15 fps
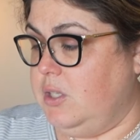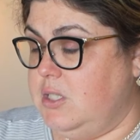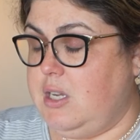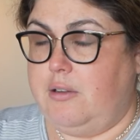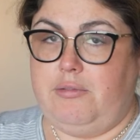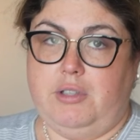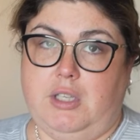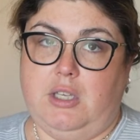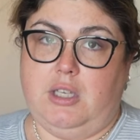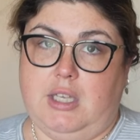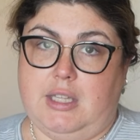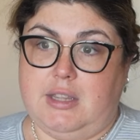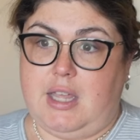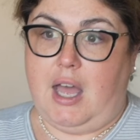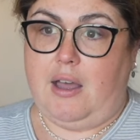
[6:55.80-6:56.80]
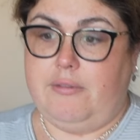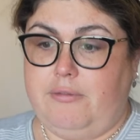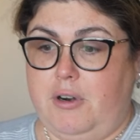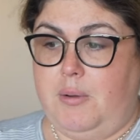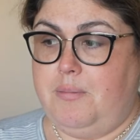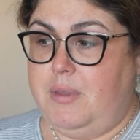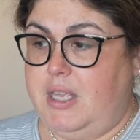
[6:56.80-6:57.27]
can definitely get that
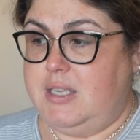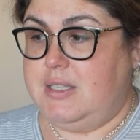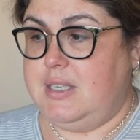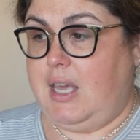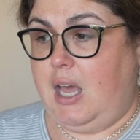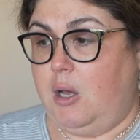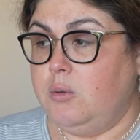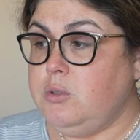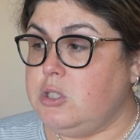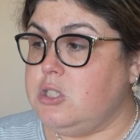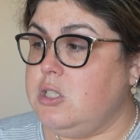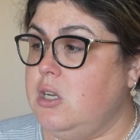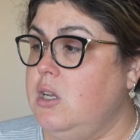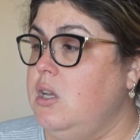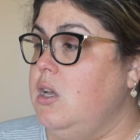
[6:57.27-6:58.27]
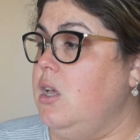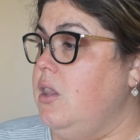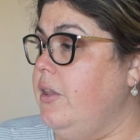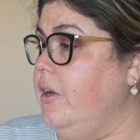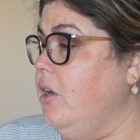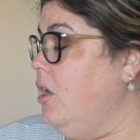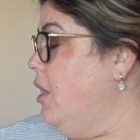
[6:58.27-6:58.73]
from this couch.
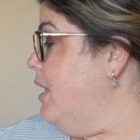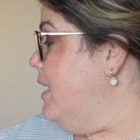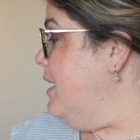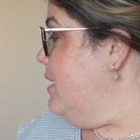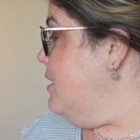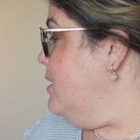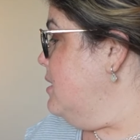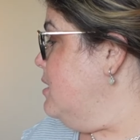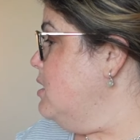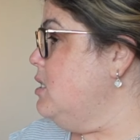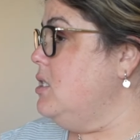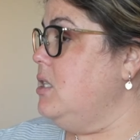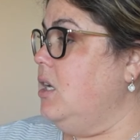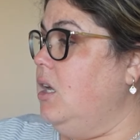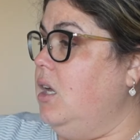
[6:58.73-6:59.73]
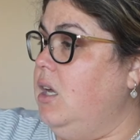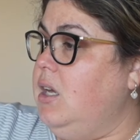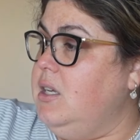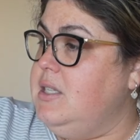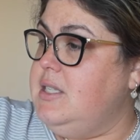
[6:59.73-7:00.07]
There is a